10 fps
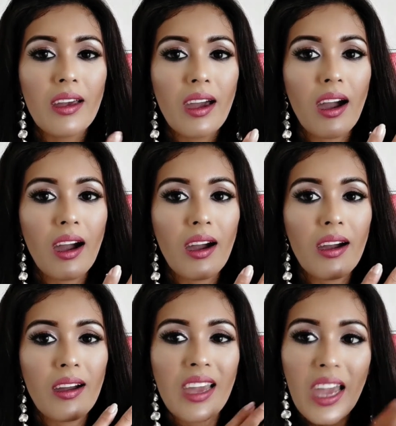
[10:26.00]

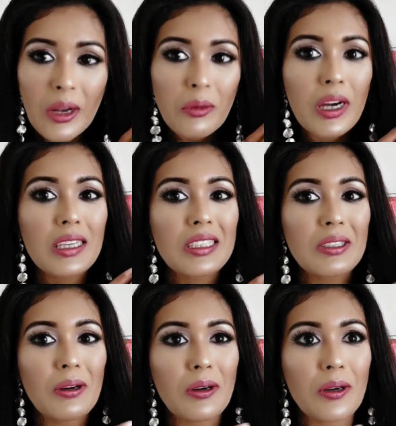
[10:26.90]
hand
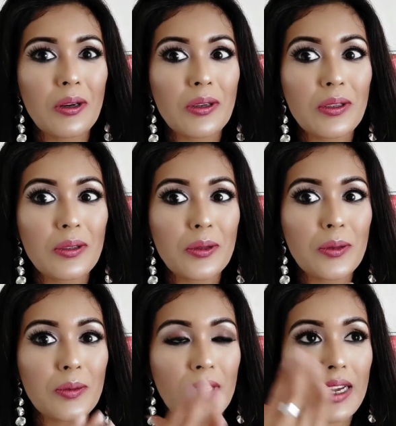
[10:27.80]
wash
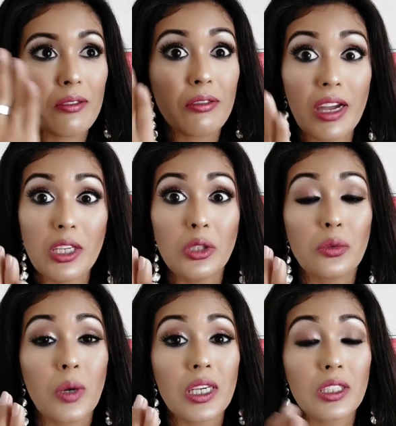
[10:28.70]
or like
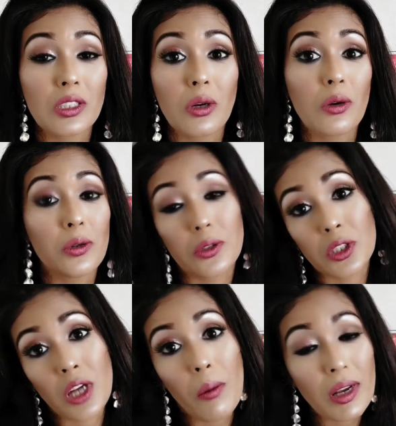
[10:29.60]
face wash or
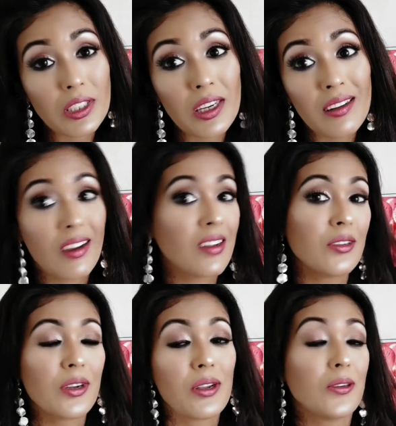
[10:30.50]
shower gel, and
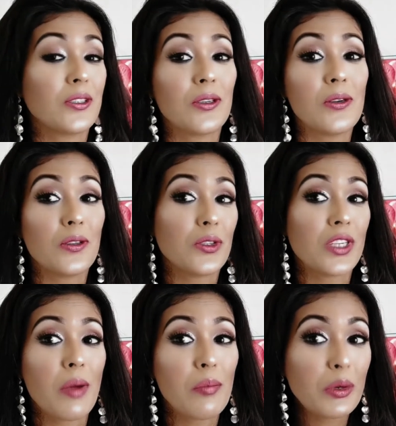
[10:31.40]
you can also use
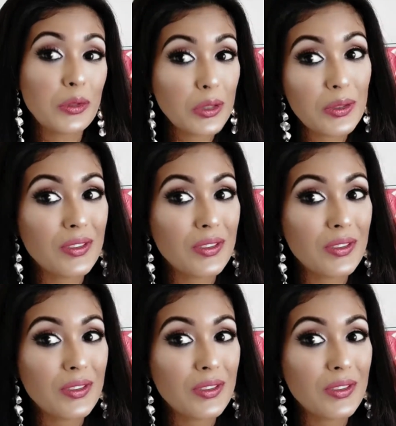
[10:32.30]
shampoo too.